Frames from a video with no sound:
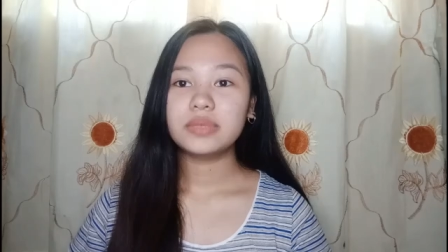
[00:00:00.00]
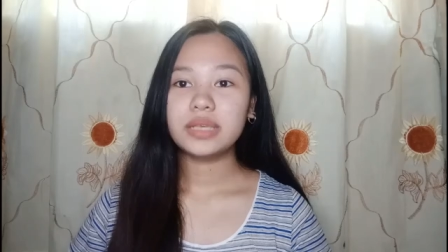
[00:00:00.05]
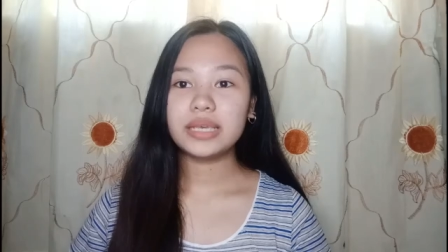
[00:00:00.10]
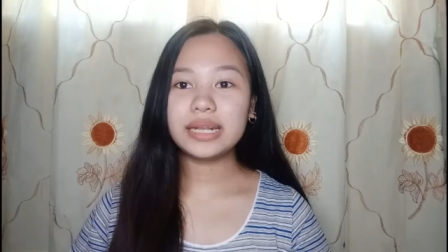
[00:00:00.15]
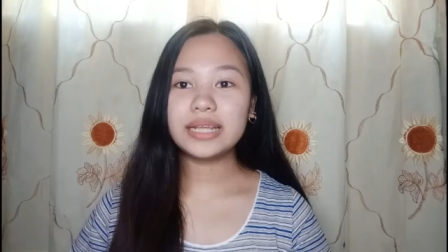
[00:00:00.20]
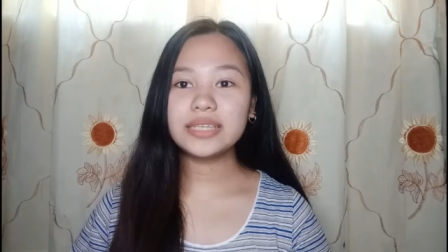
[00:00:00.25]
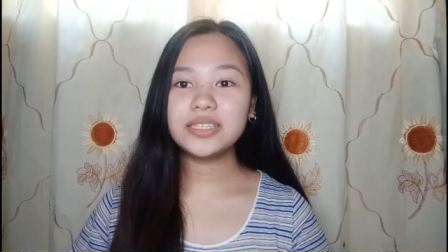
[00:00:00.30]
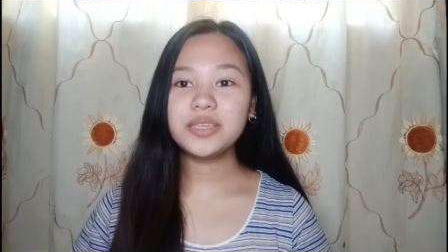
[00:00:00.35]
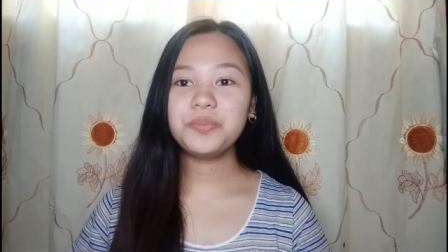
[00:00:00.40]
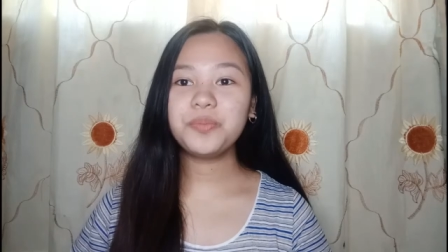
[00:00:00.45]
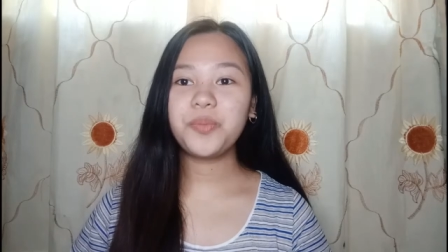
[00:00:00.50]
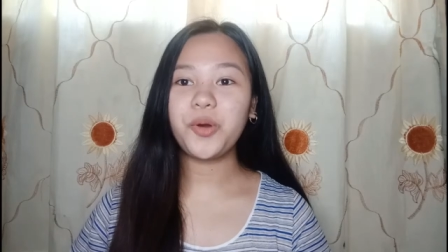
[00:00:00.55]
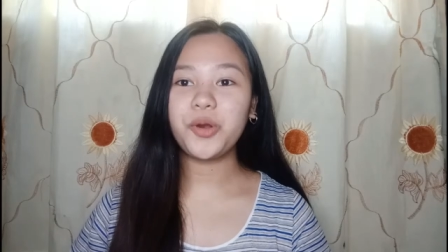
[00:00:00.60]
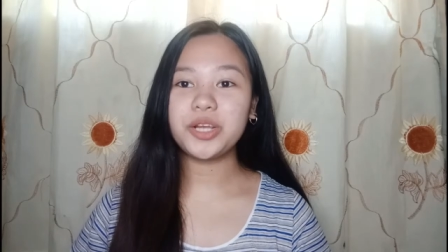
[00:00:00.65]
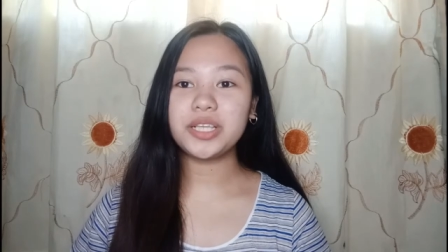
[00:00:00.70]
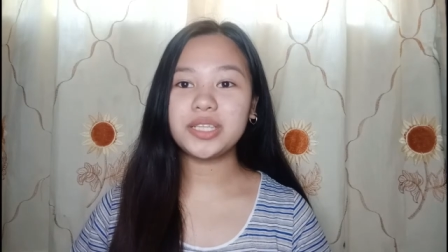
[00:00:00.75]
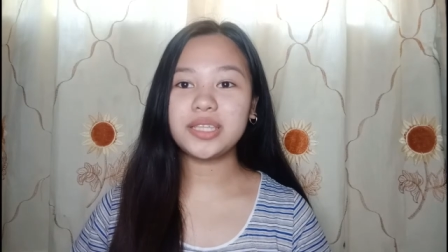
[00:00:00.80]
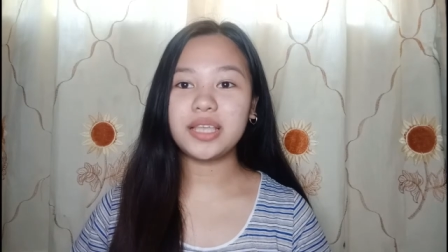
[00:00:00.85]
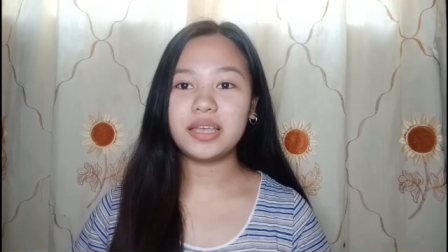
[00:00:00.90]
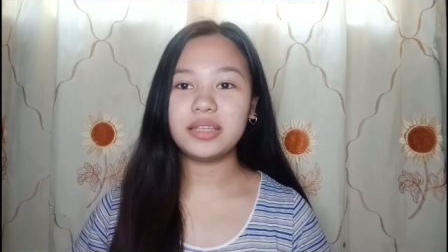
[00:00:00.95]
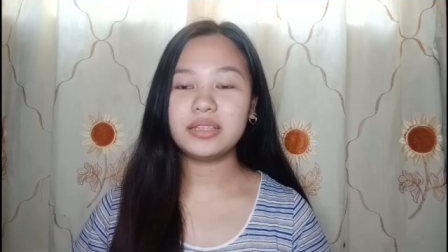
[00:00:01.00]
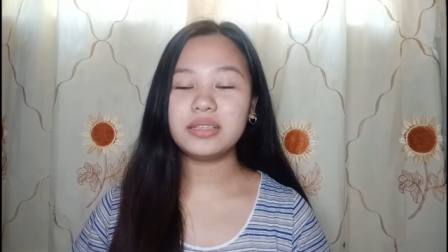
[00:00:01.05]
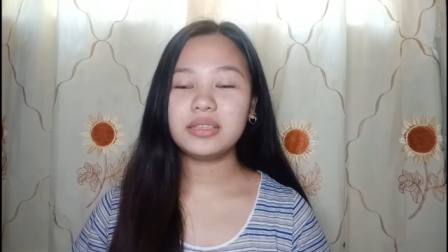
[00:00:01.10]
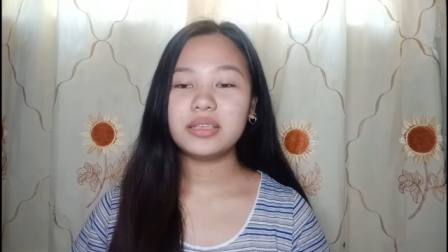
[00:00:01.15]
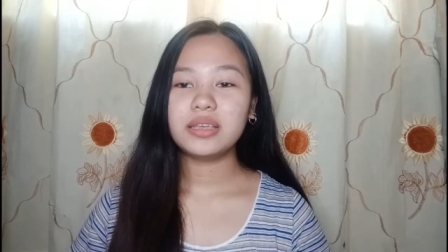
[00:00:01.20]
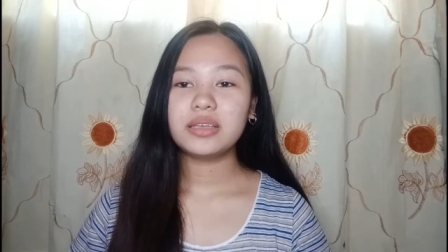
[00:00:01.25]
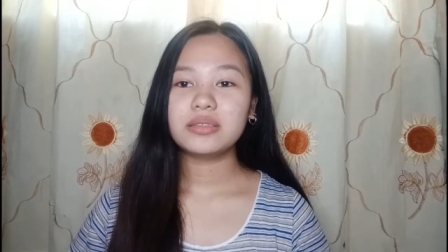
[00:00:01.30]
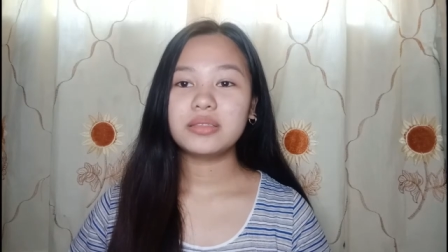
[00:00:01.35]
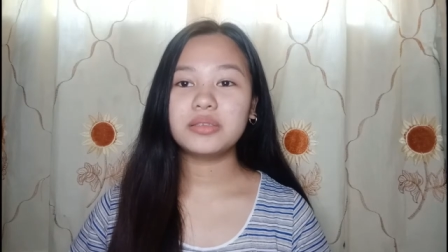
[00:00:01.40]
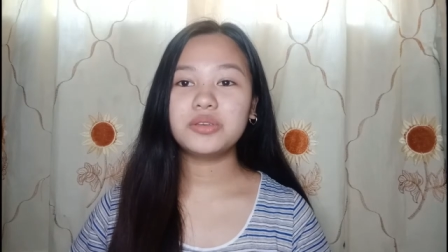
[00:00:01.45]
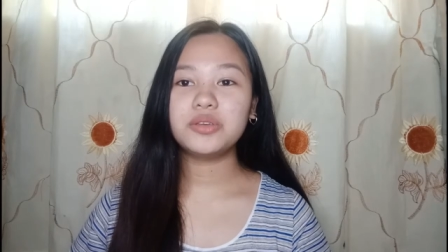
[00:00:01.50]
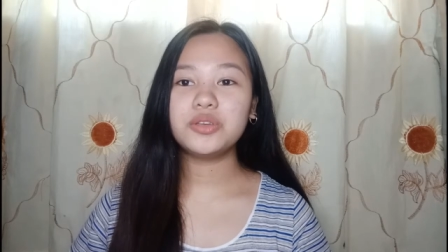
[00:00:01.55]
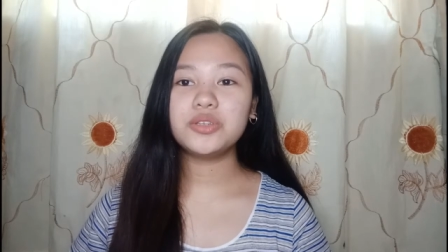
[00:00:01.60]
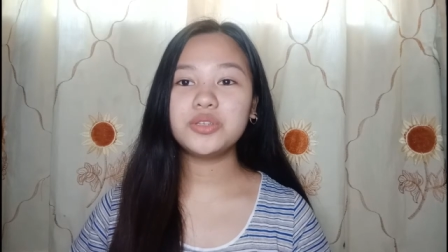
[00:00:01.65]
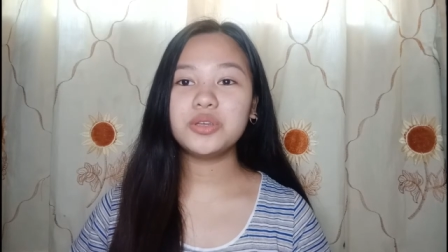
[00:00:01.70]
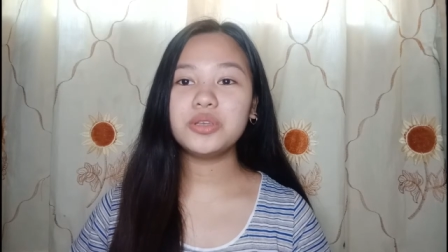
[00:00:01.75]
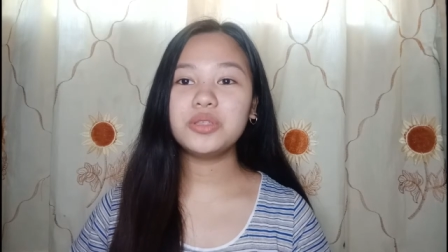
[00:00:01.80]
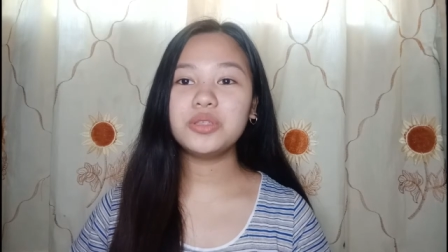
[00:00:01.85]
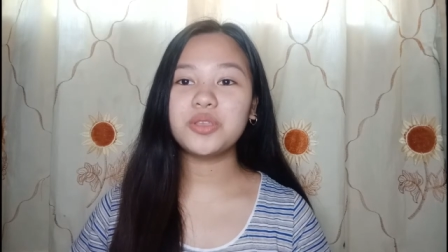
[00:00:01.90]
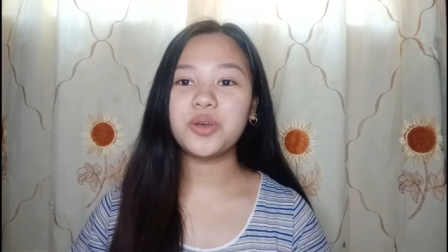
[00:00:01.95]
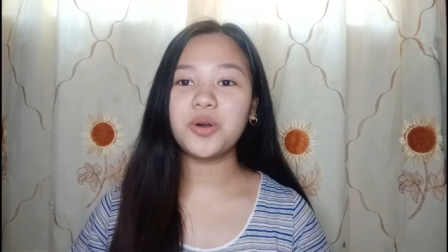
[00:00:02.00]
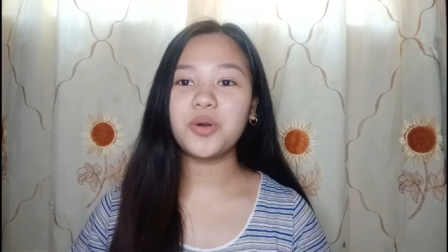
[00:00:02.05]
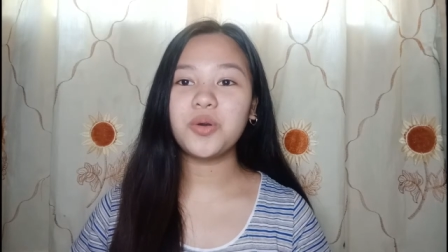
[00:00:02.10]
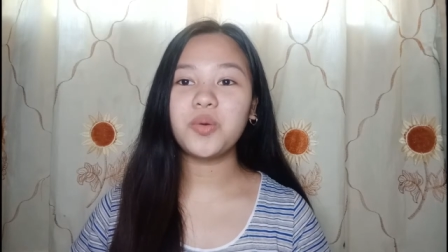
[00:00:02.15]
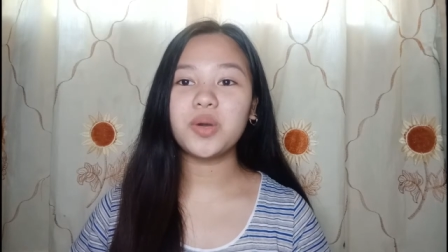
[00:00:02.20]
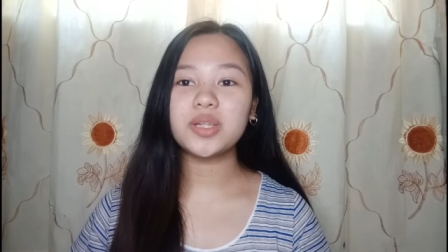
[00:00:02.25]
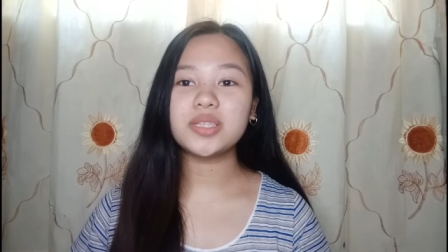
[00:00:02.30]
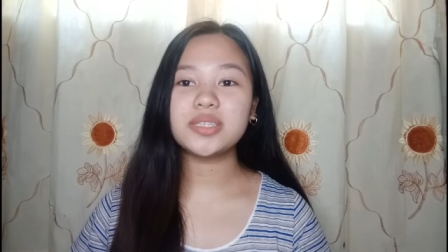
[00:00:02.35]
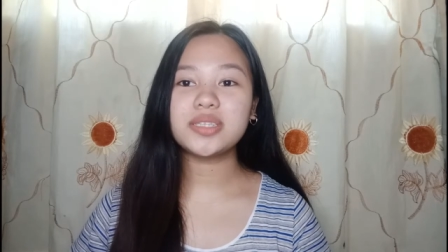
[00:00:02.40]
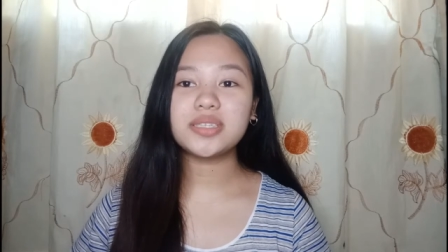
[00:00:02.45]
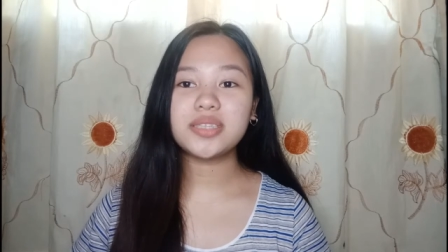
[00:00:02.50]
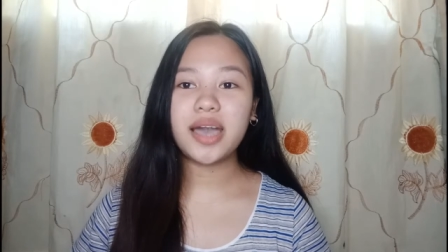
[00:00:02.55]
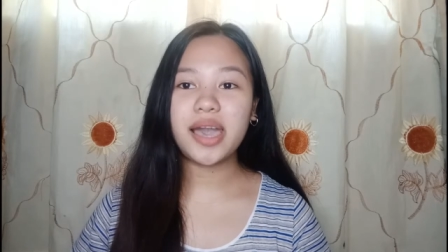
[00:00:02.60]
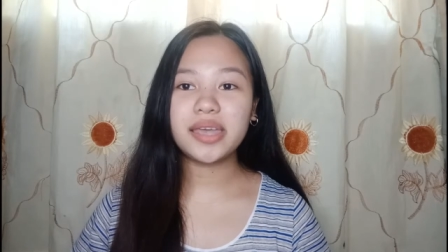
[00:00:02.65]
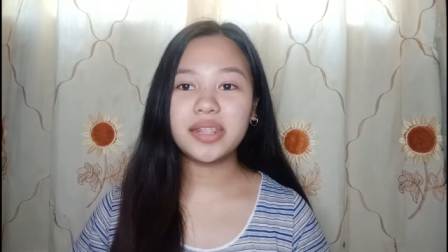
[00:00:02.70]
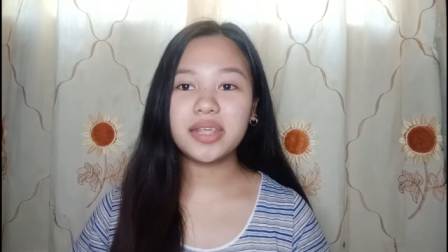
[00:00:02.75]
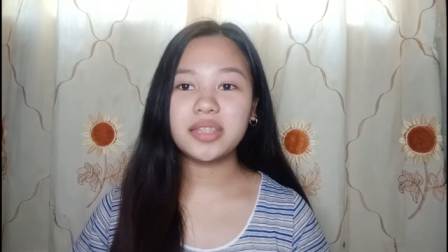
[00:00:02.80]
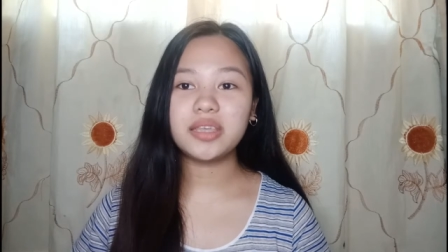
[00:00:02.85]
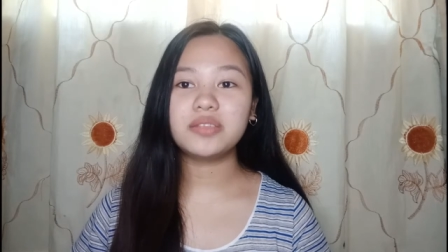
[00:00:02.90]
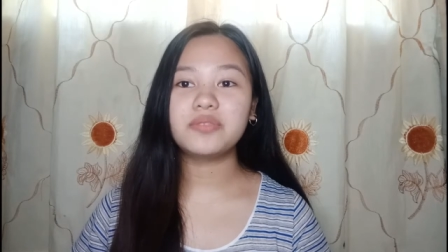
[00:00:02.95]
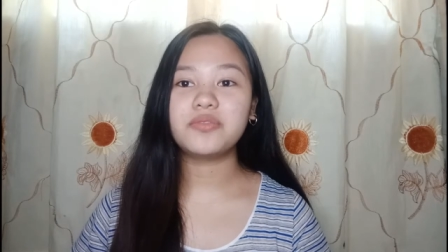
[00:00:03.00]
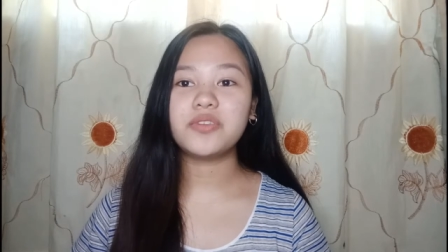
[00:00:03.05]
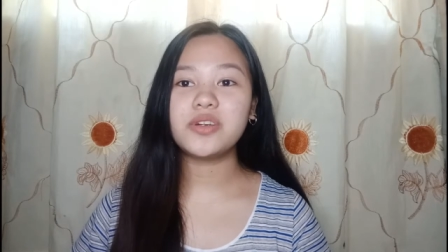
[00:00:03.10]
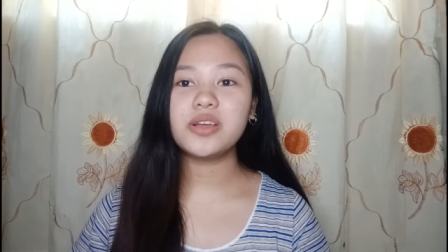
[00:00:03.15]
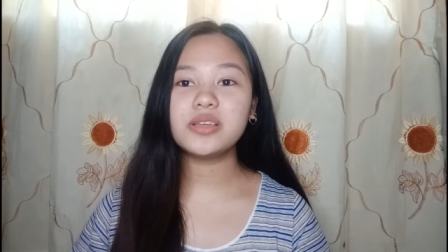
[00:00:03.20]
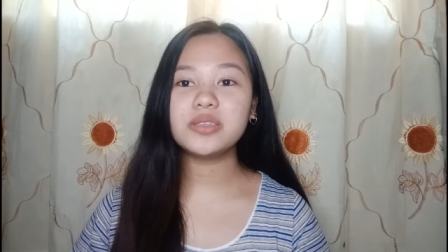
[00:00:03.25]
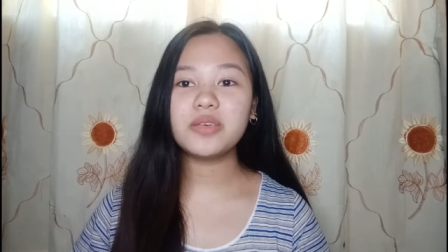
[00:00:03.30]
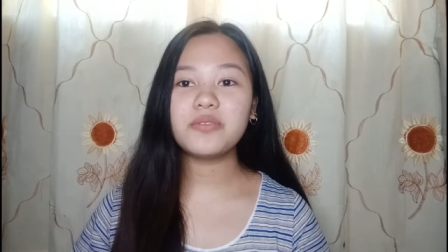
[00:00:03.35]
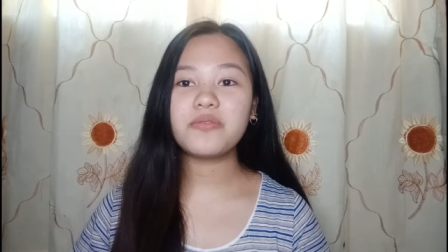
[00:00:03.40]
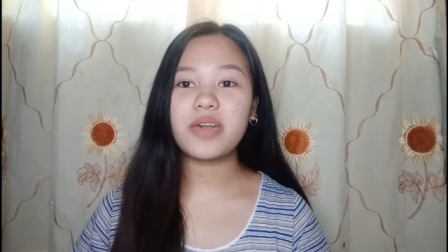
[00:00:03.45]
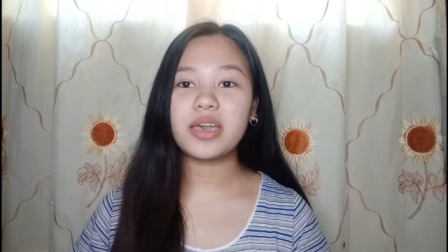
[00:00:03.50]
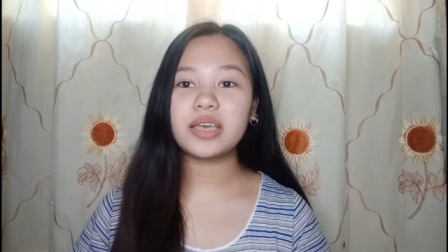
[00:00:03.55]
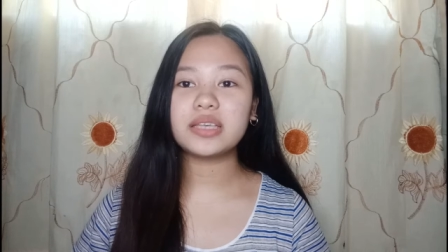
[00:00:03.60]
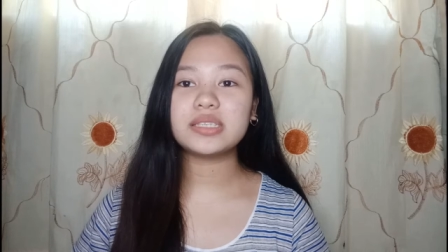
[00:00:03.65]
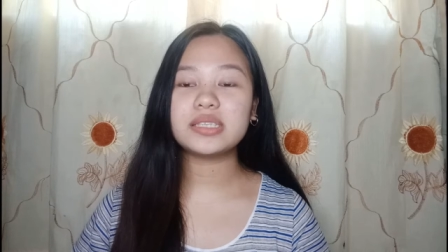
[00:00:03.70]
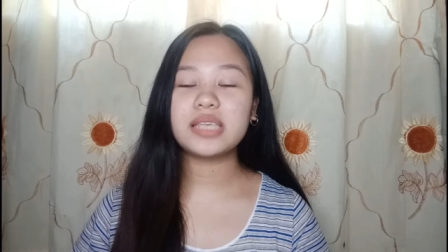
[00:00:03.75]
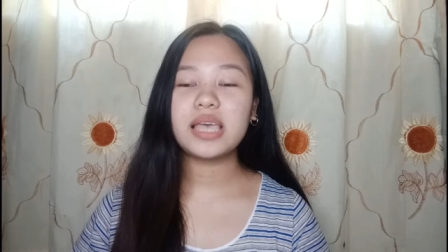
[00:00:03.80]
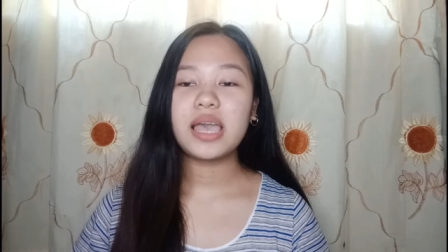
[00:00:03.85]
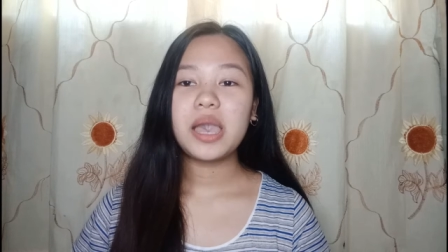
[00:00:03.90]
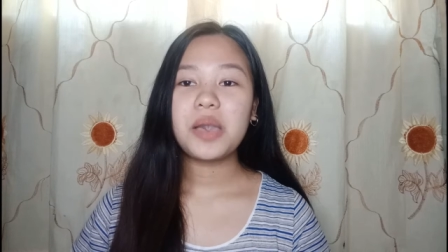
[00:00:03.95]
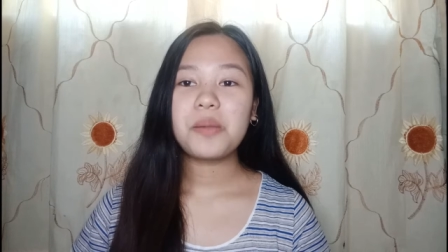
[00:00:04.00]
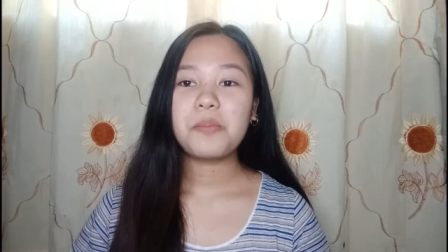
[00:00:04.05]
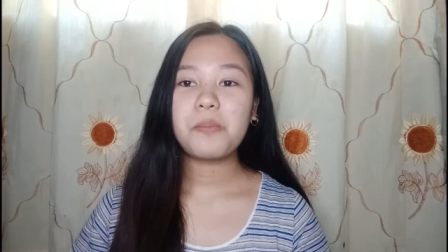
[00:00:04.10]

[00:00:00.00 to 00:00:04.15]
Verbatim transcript: It is important you should know what side adverse effects